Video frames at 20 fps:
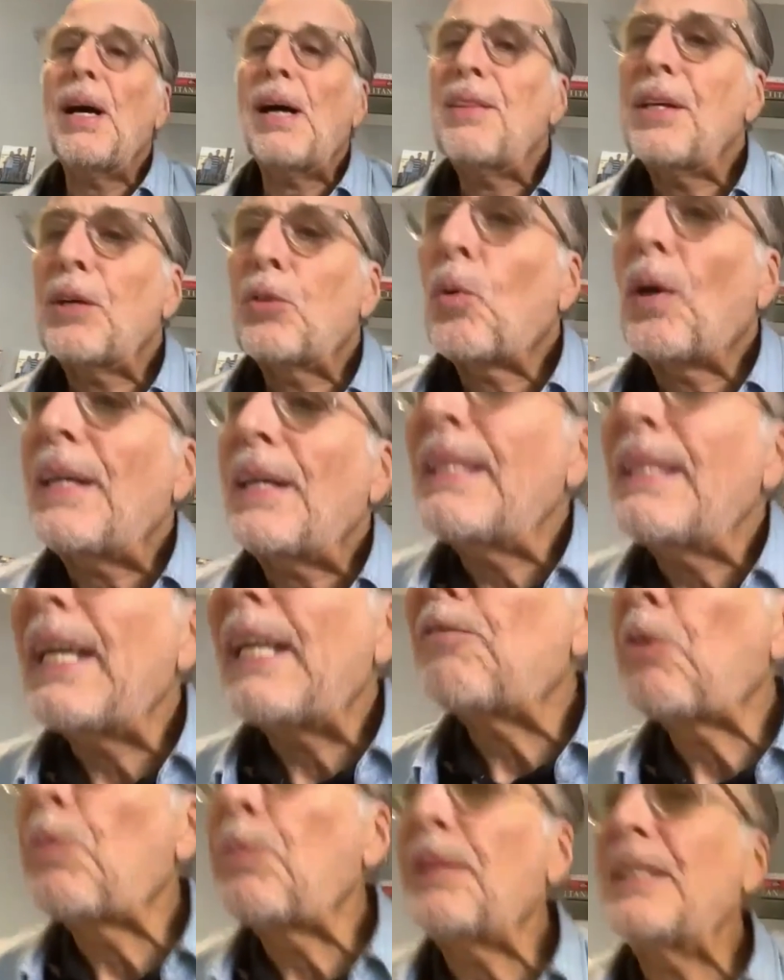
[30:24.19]
I think right now
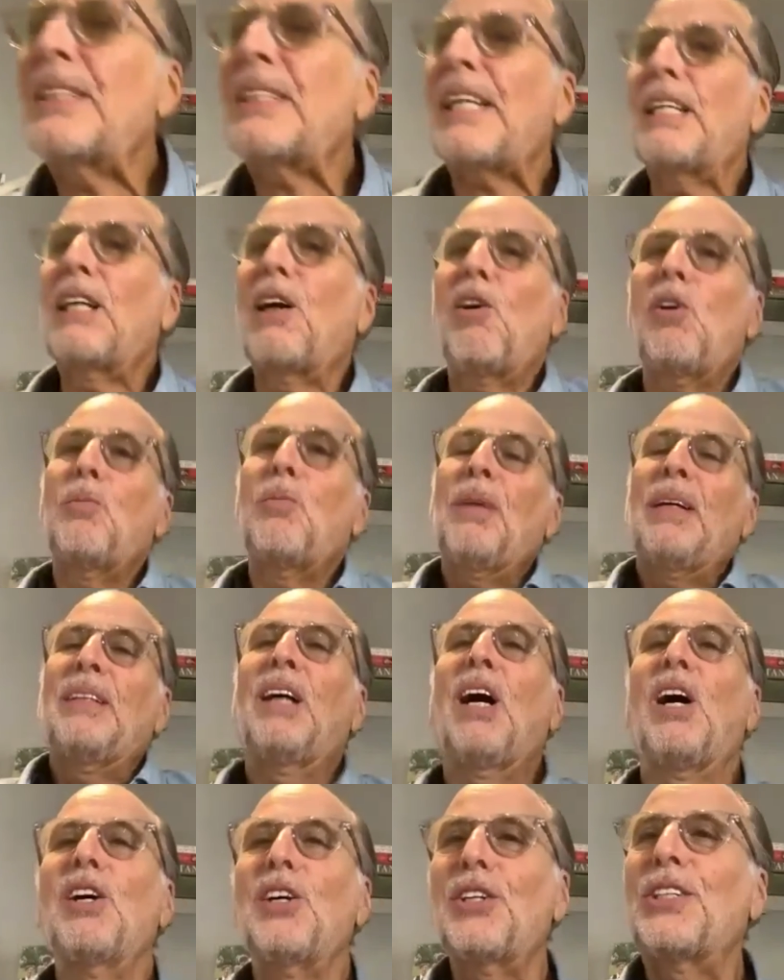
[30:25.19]
everybody's kind of
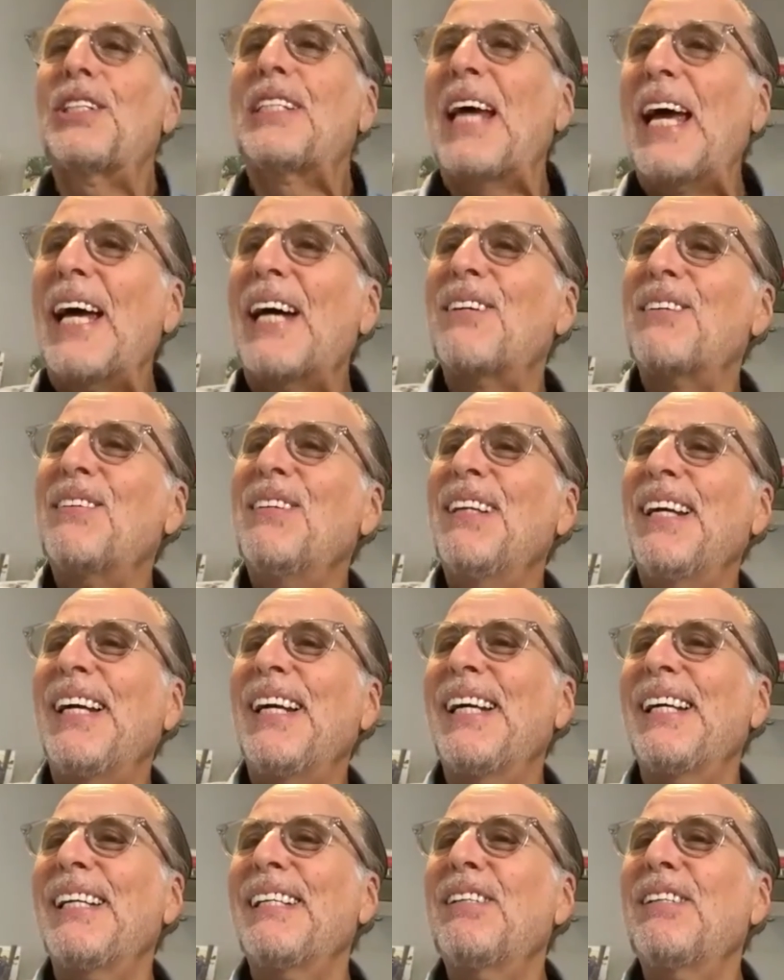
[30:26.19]
hunkered down.
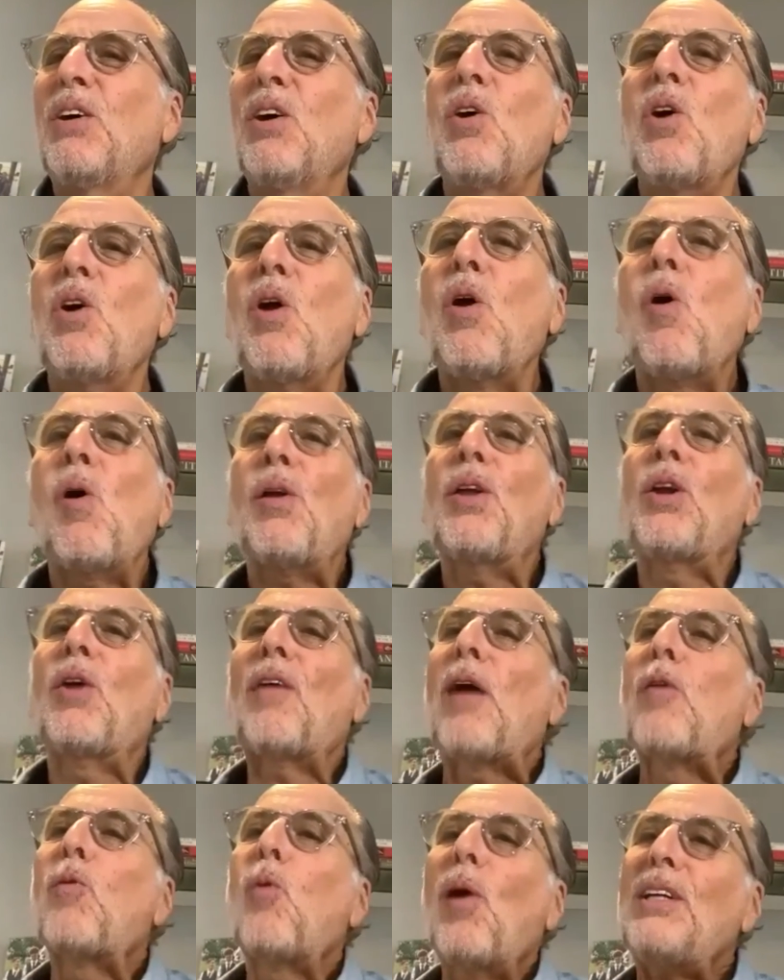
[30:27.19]
And, you know,
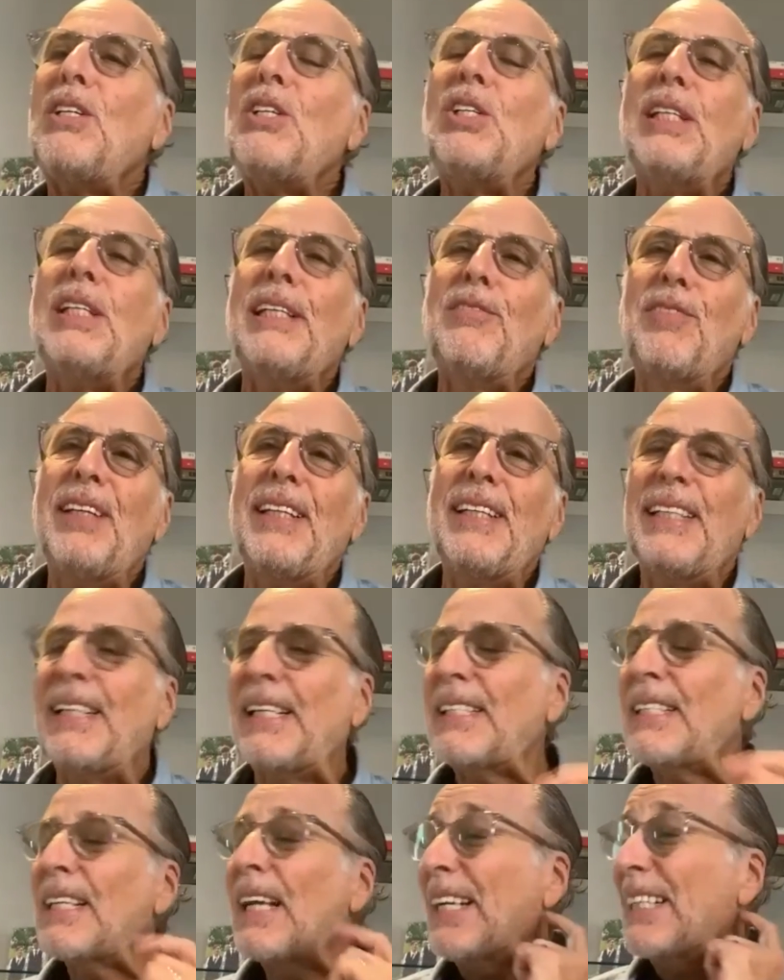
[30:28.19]
I watch TV
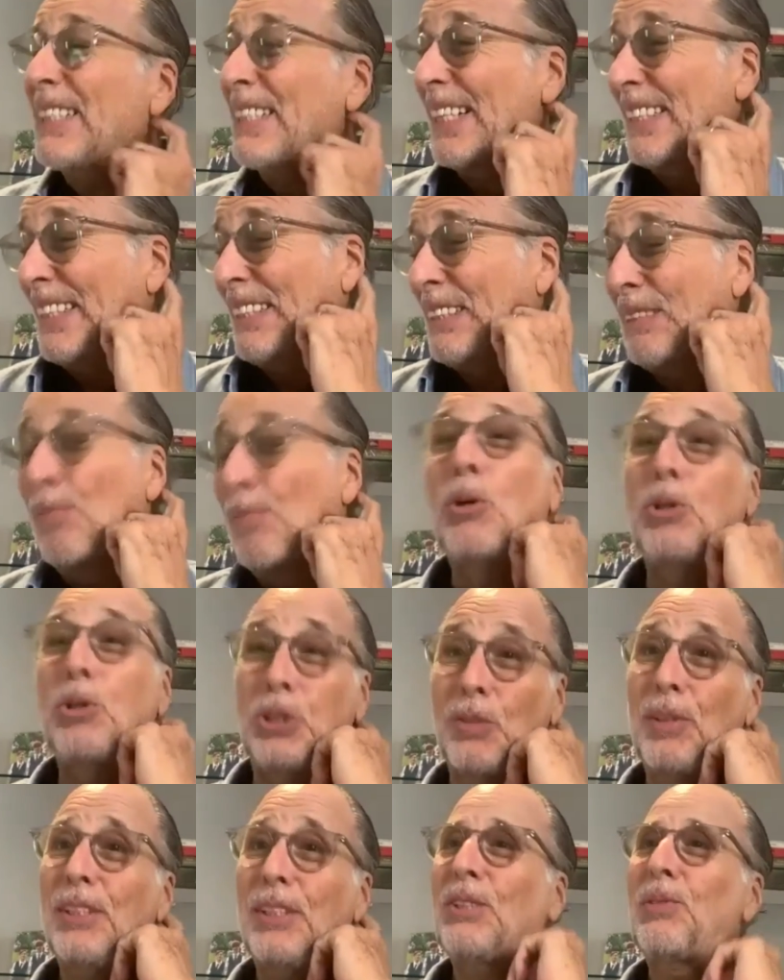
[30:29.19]
at night. Most
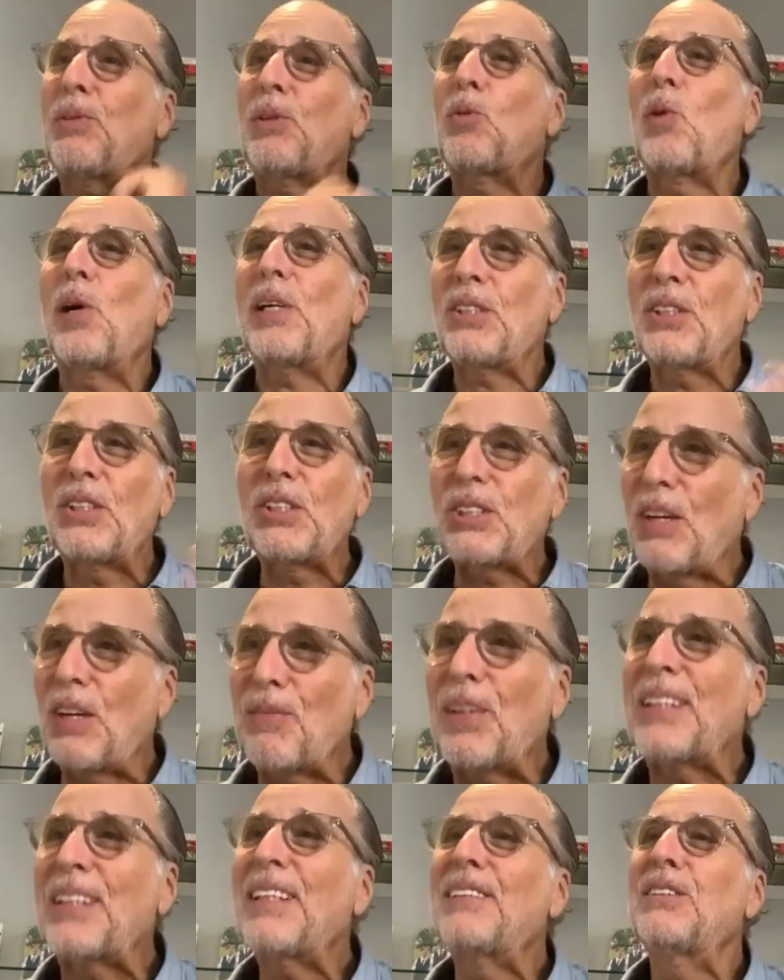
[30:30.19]
of us are watching
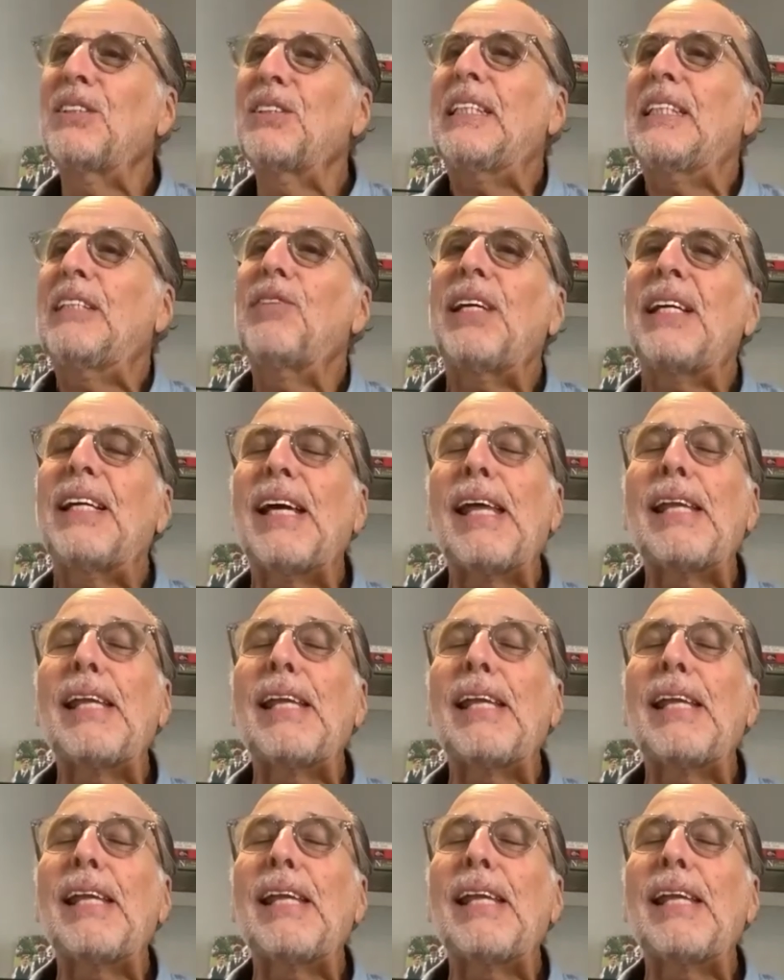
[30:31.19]
something on TV.